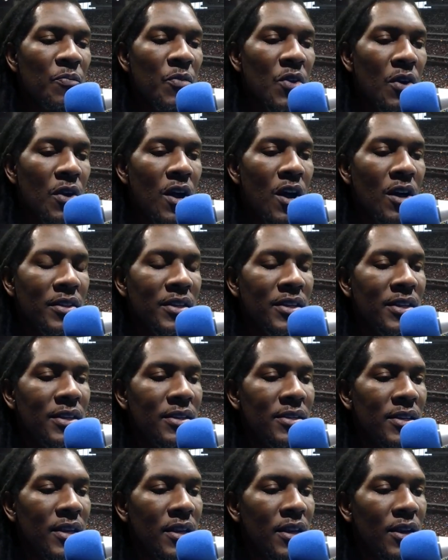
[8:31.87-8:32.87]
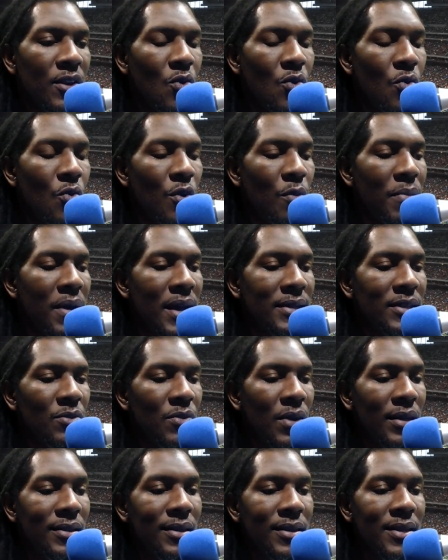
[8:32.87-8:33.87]
on all these uh, cornerbacks
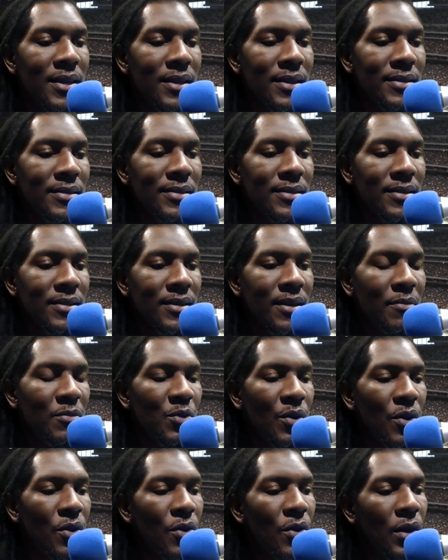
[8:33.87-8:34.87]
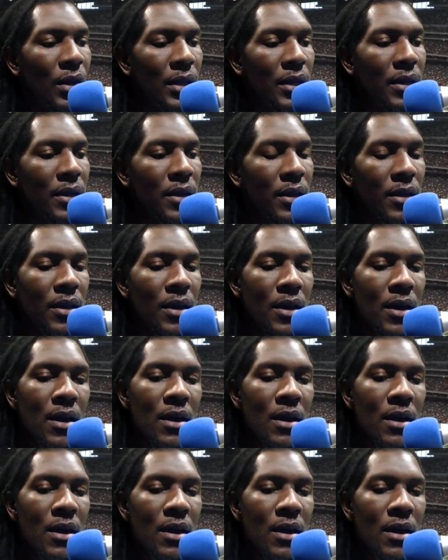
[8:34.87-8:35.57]
throughout the league has come to an early end.